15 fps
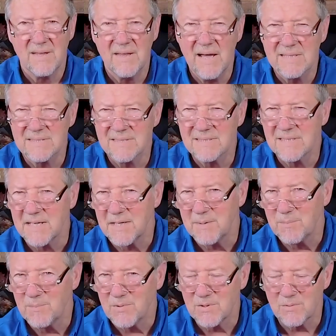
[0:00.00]
That
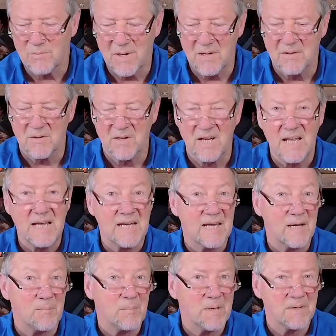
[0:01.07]
seems rather
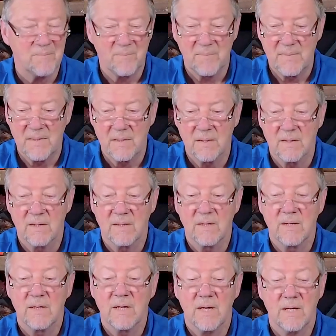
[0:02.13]
lame
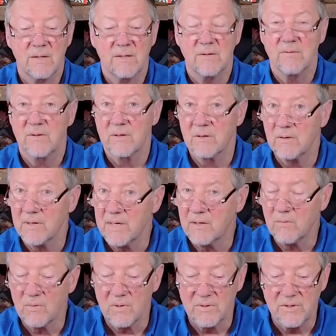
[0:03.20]
until the
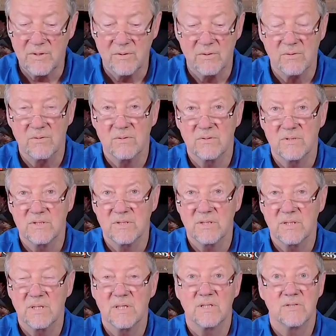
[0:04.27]
Greek word used
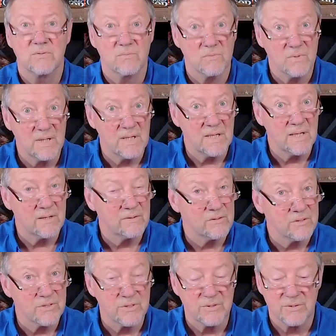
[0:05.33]
is really
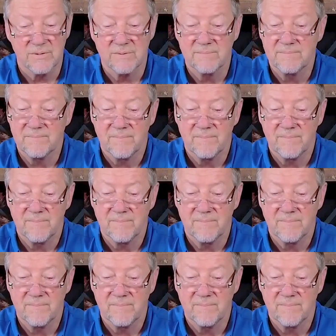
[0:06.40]
understood.